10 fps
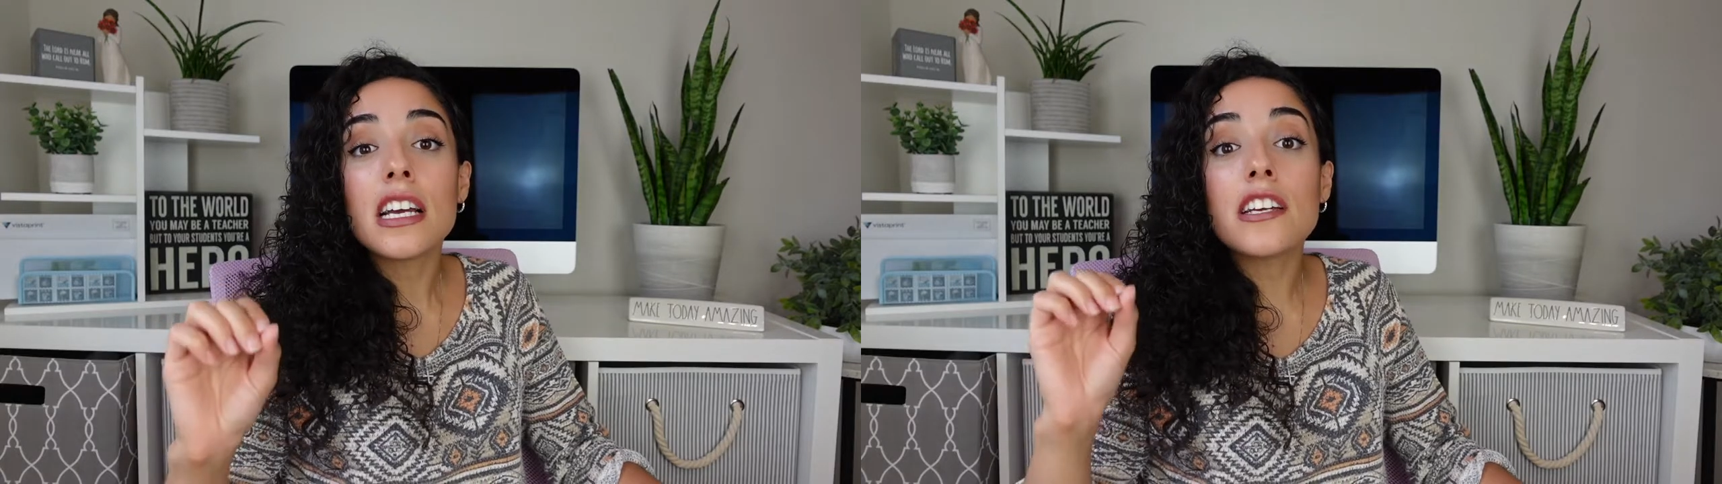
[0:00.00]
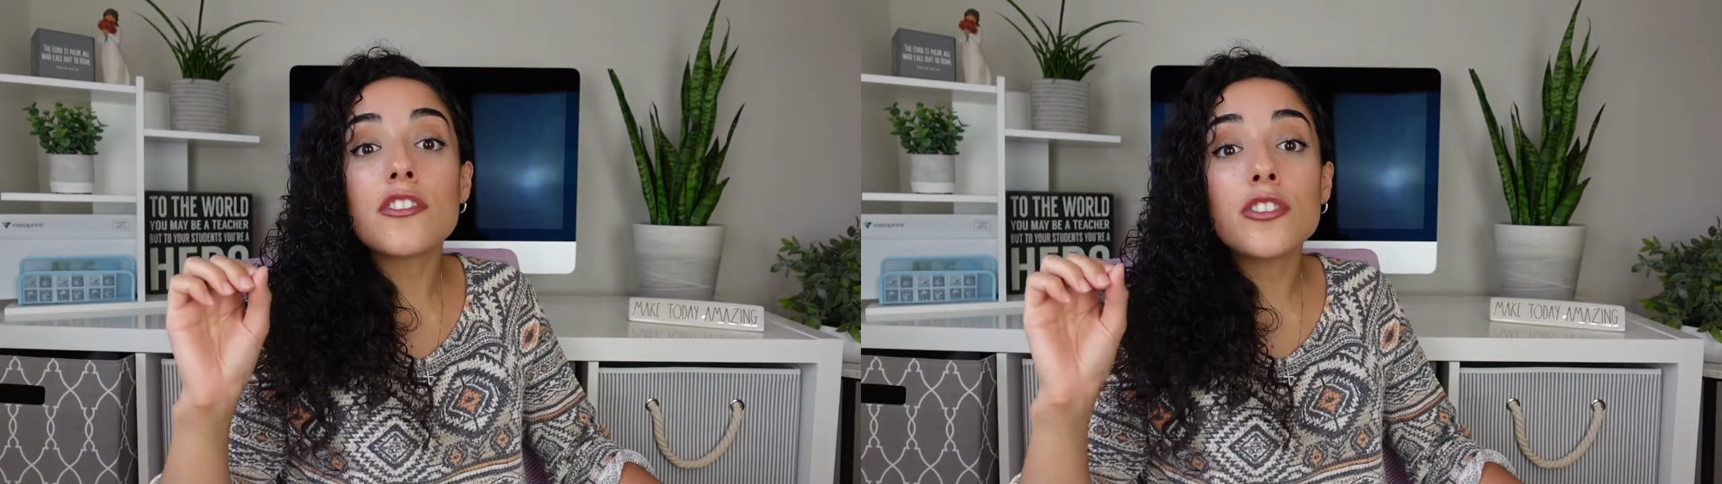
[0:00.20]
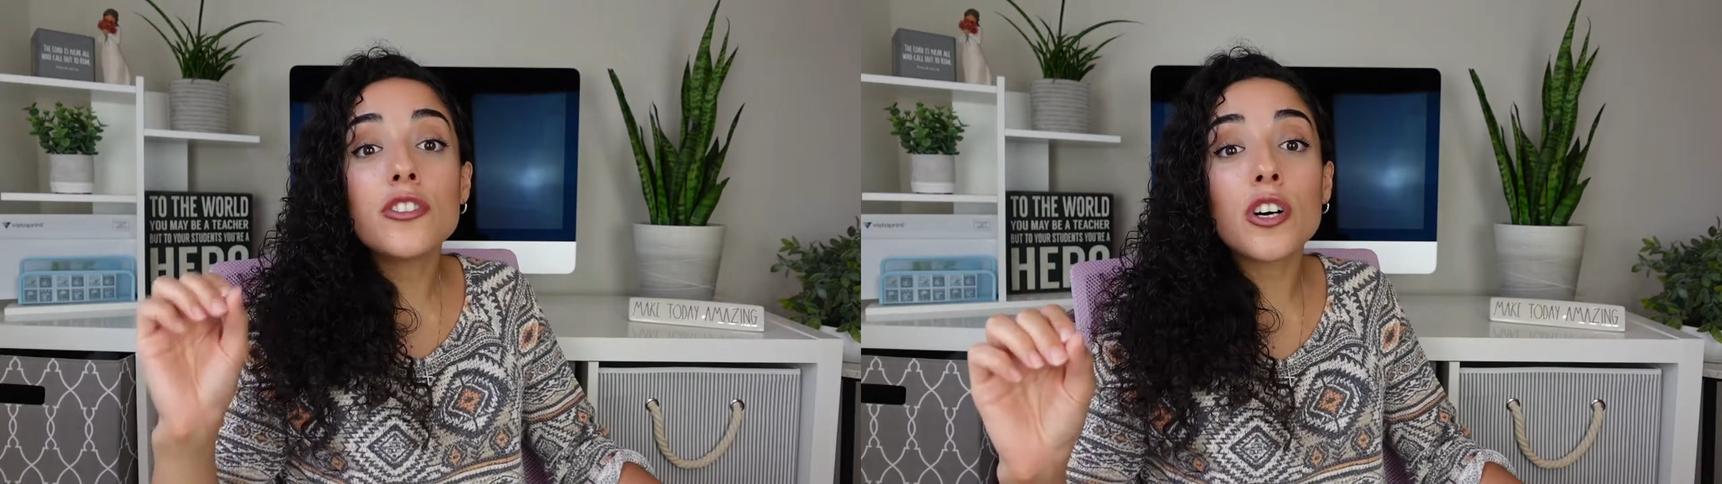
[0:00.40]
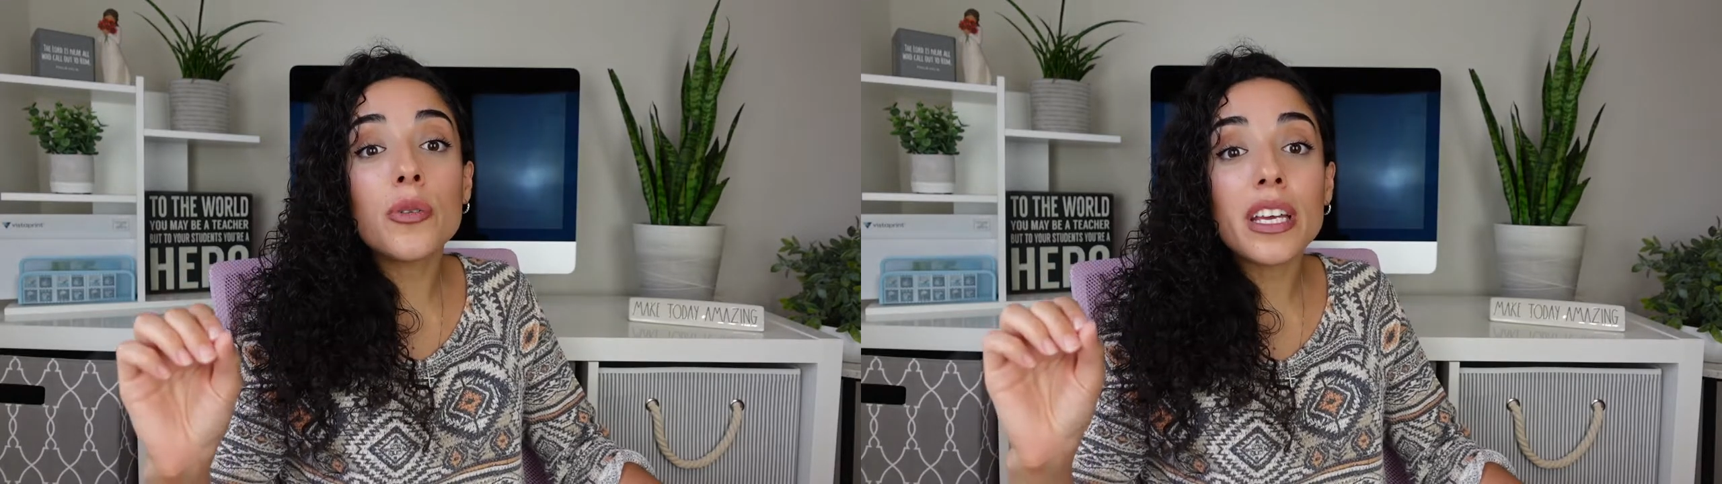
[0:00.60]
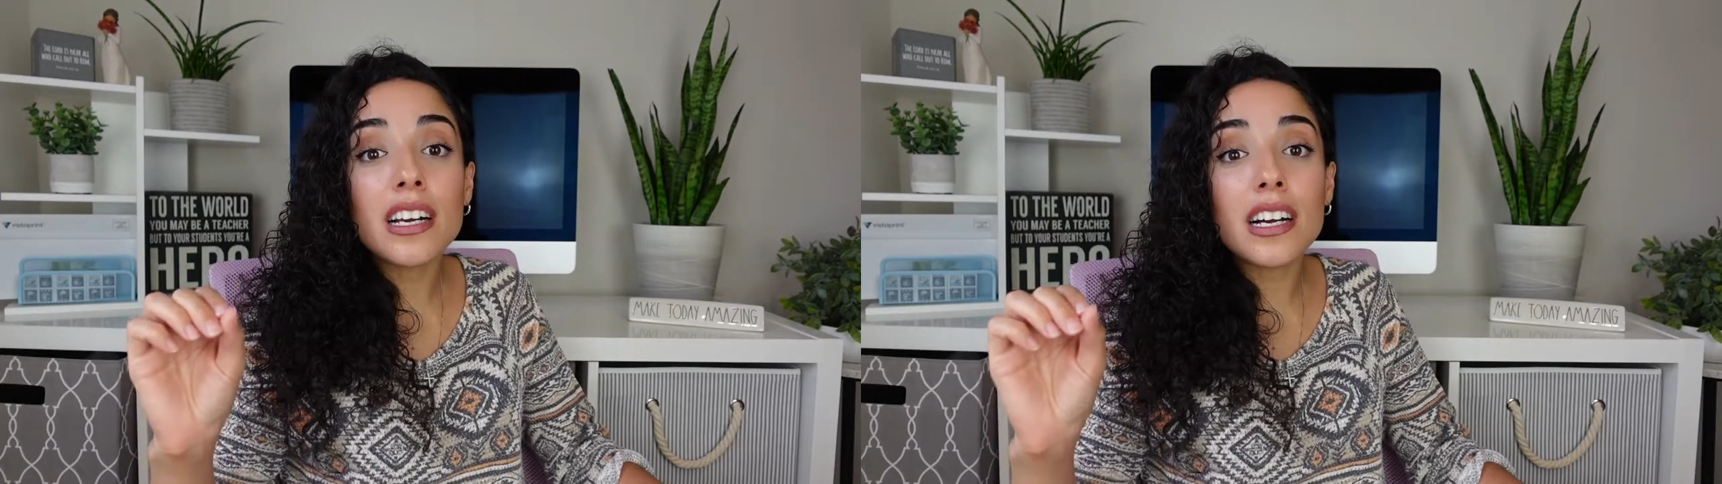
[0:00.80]
is
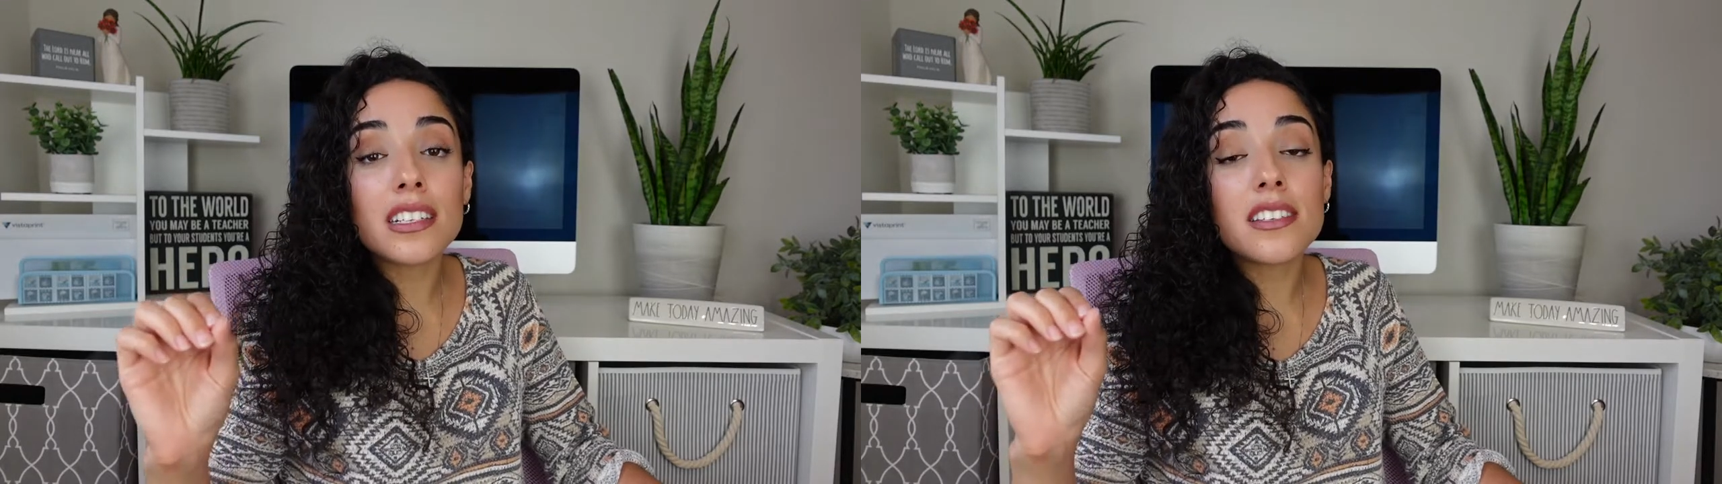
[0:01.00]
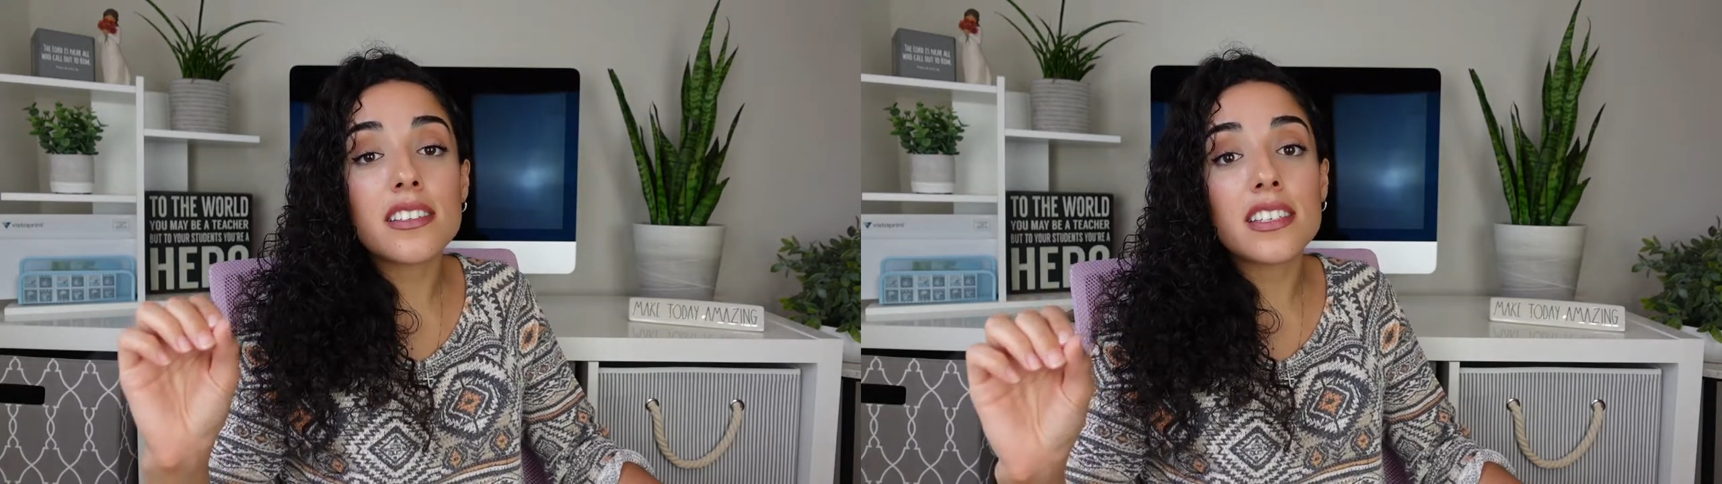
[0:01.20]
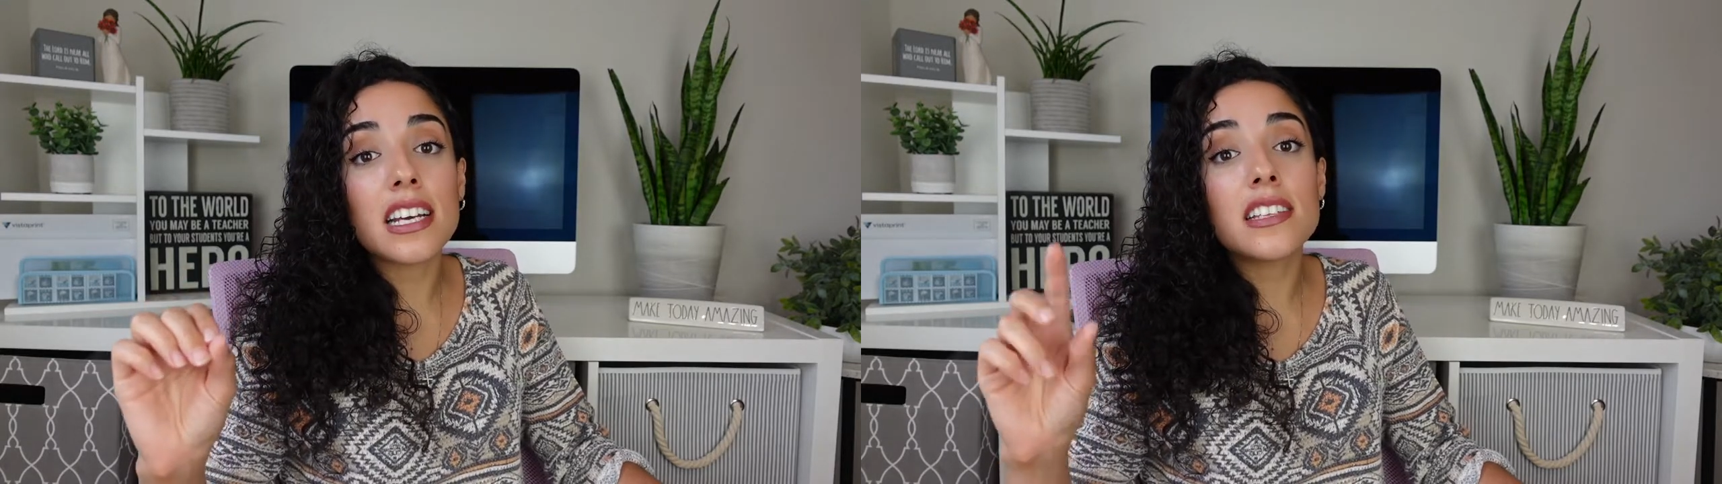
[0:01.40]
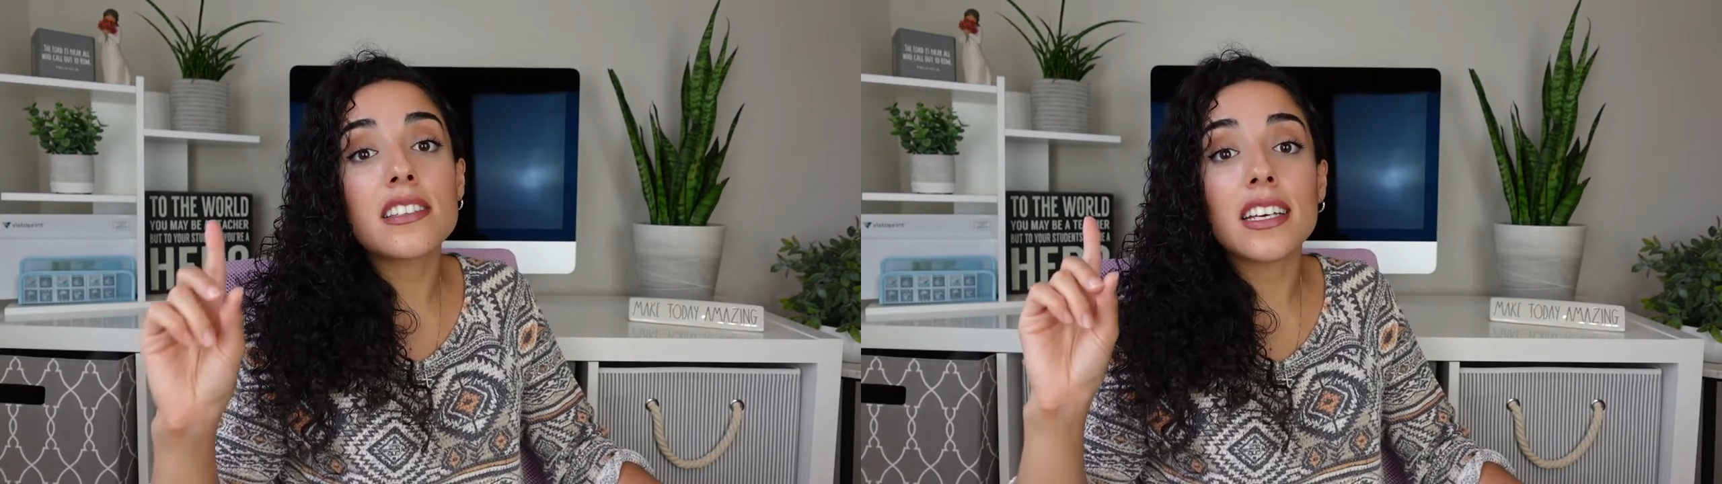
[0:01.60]
going onto sites